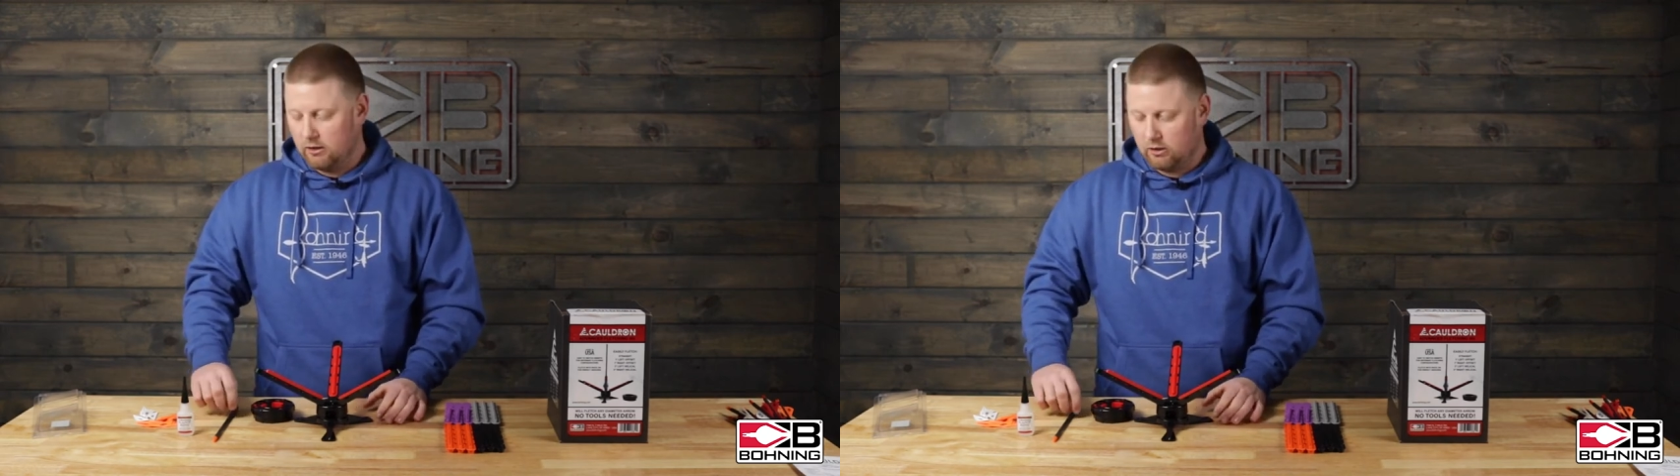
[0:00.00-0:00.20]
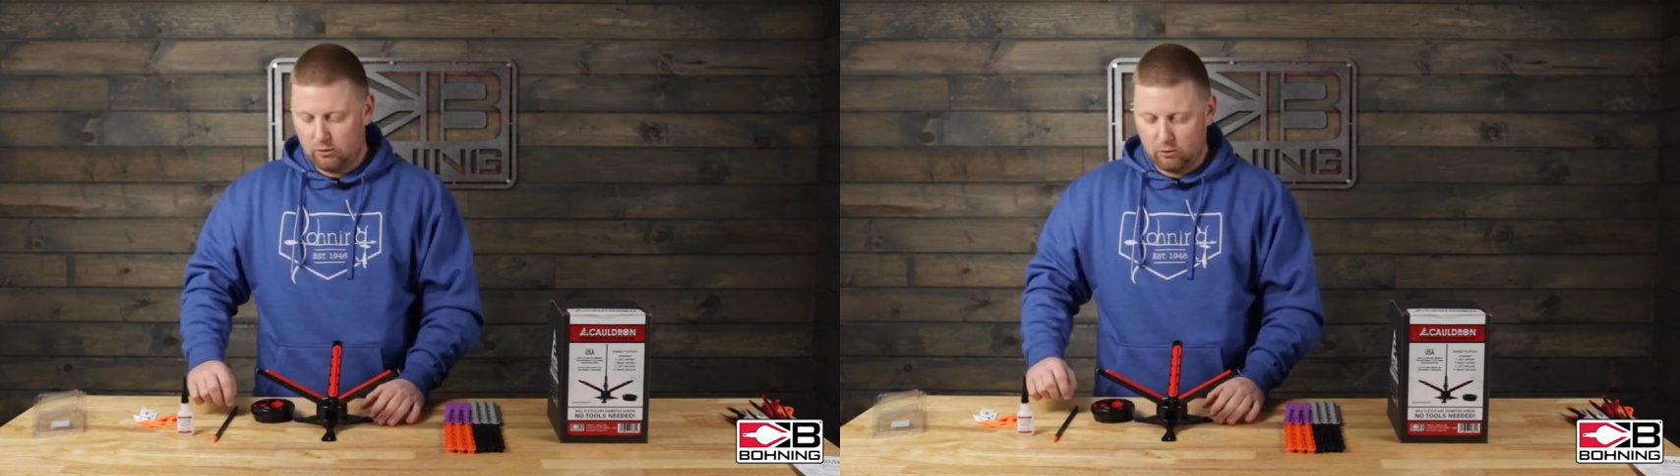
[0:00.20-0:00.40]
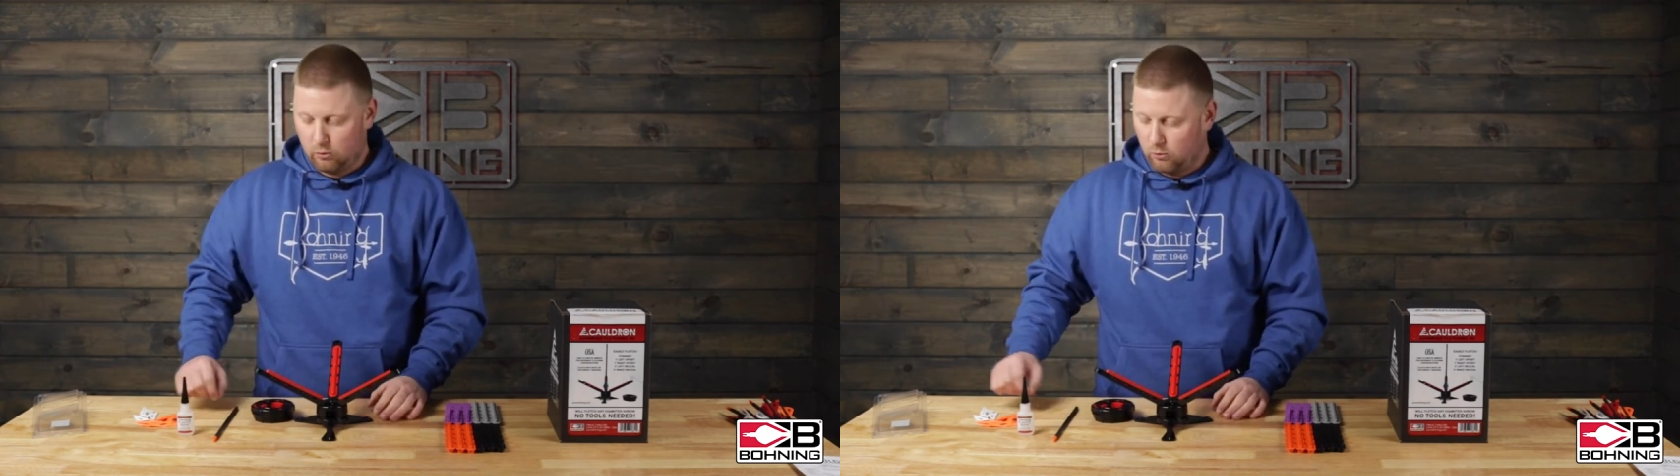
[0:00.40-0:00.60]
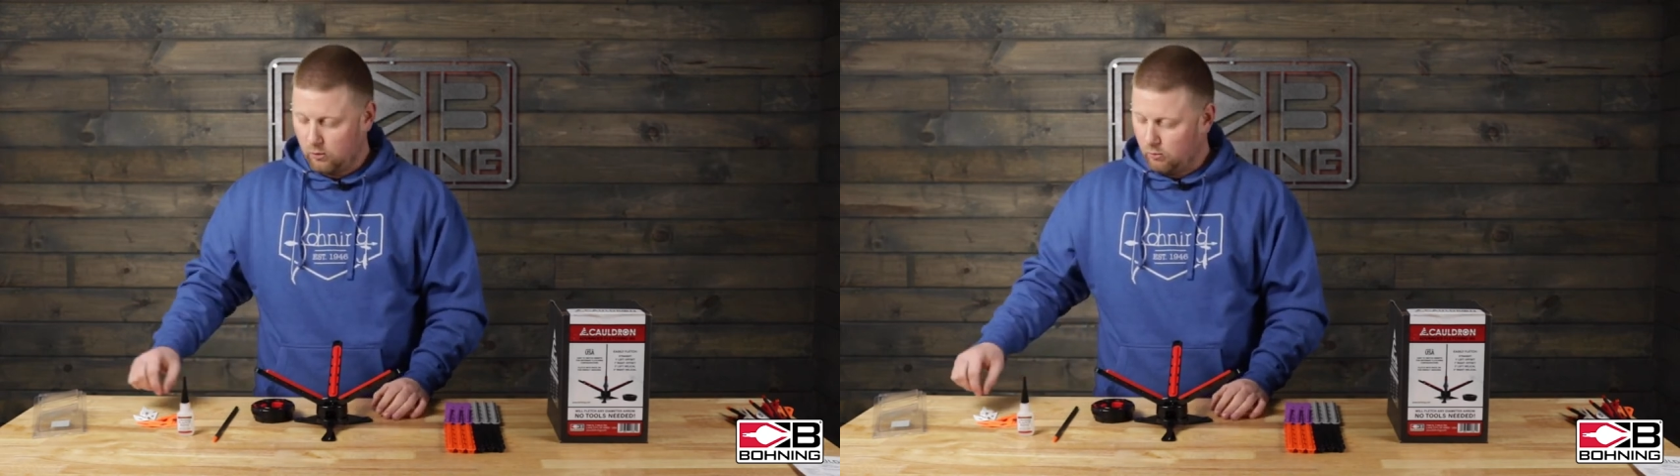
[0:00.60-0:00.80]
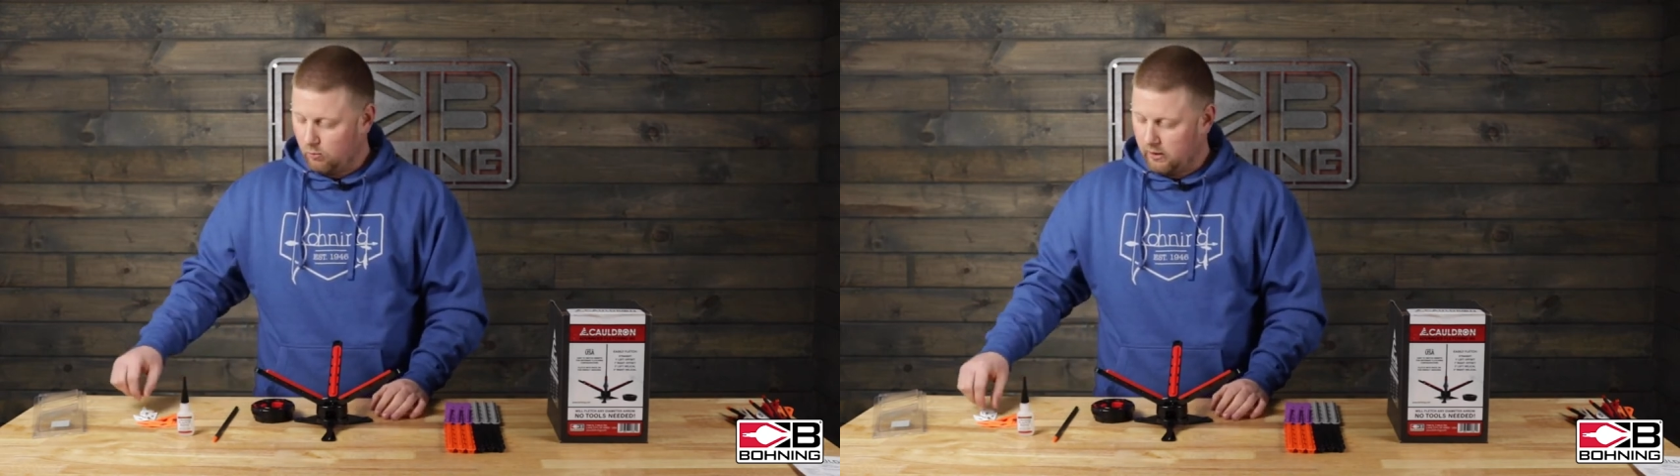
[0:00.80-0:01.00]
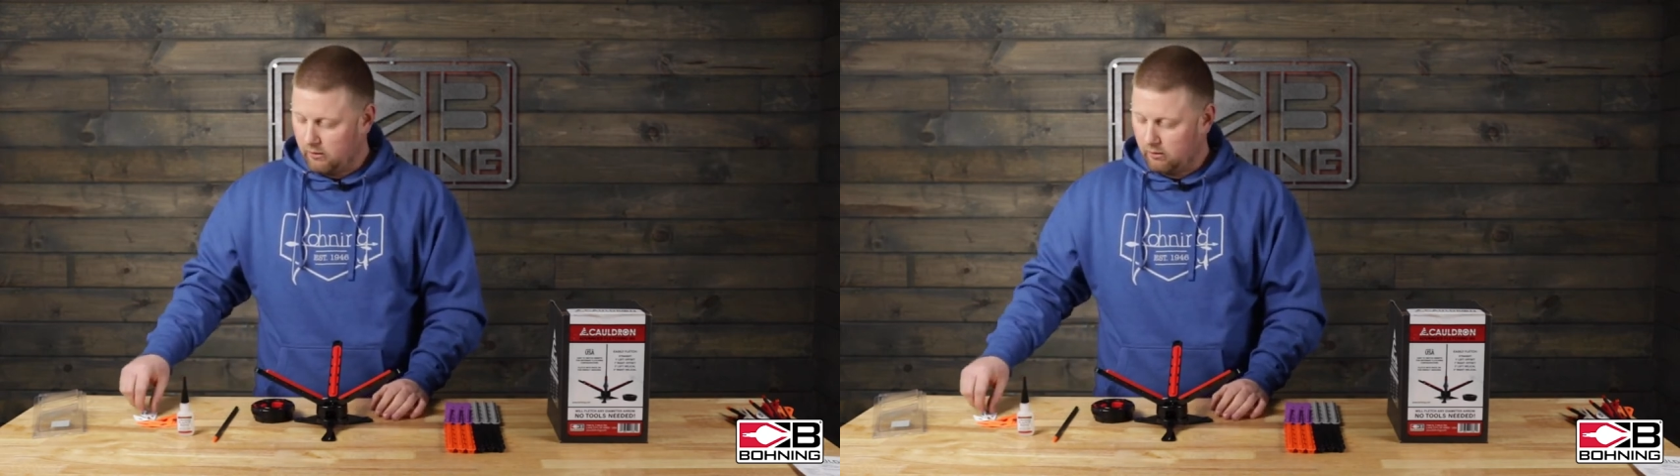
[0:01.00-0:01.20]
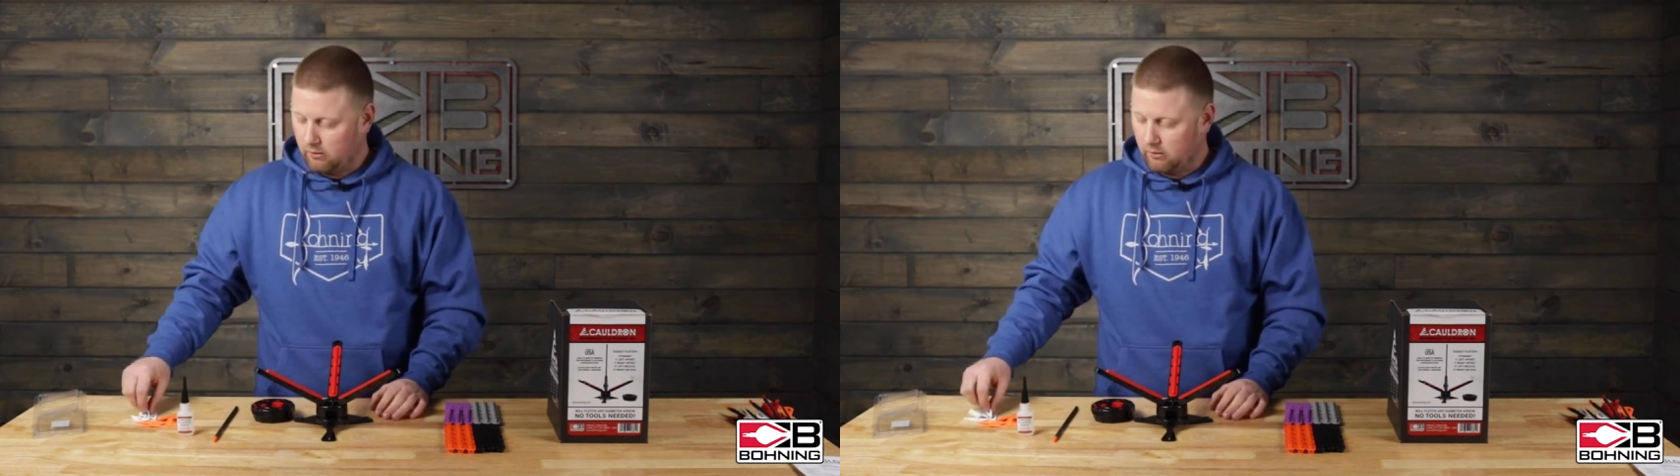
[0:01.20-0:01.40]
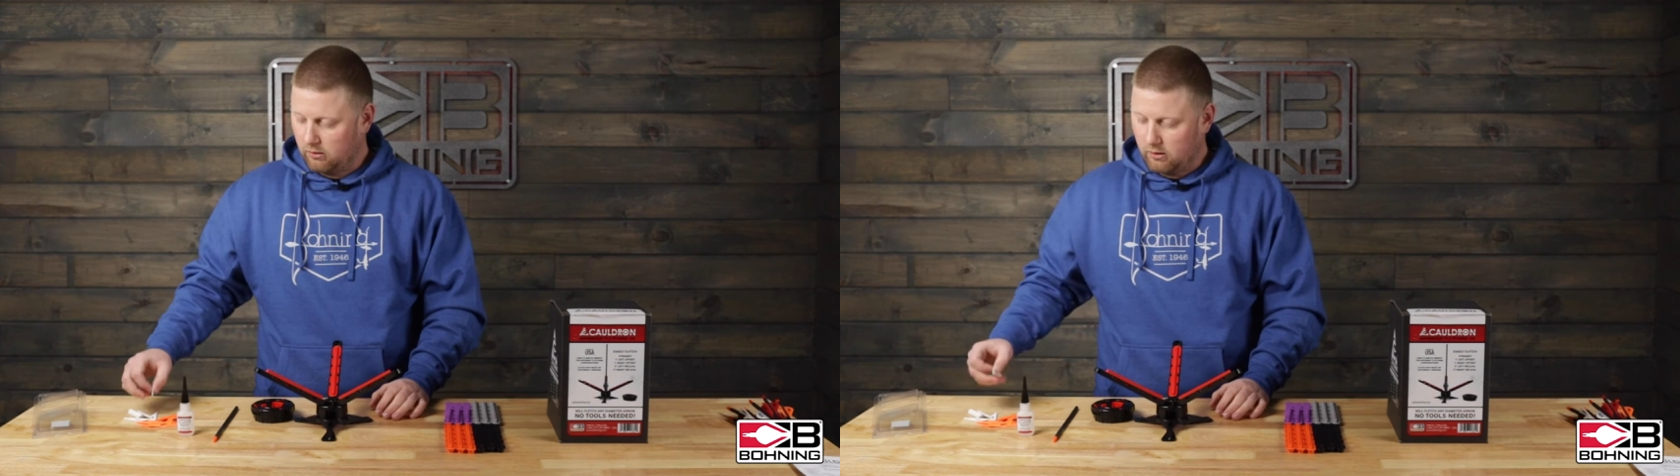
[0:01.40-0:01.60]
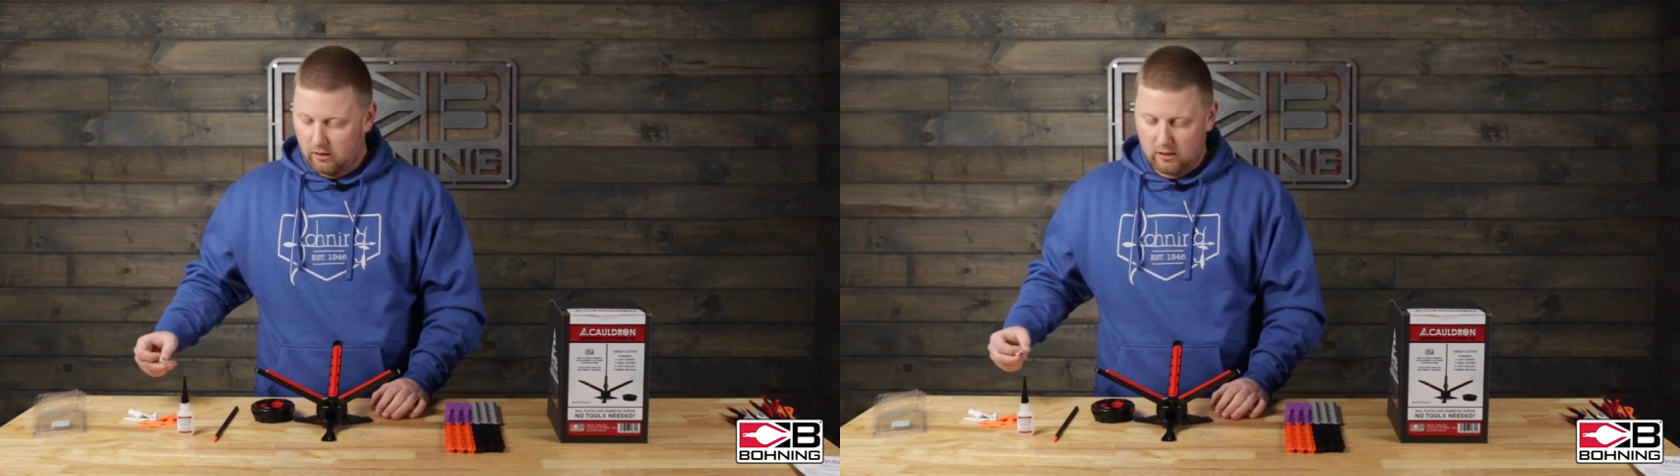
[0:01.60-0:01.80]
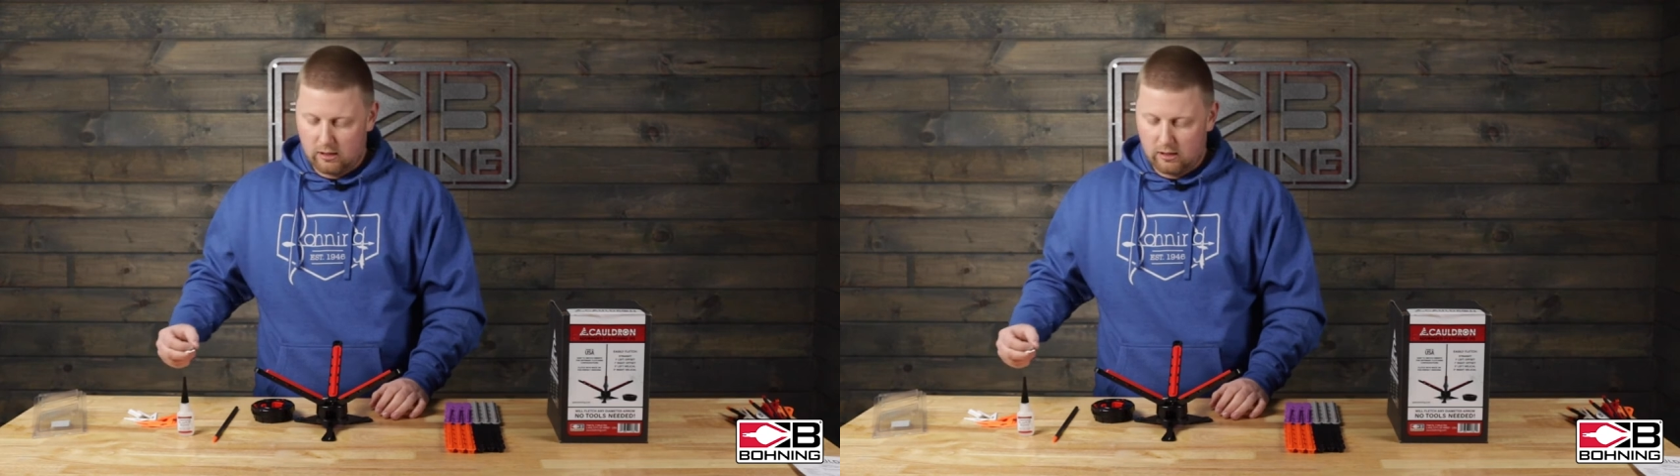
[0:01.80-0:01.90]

you will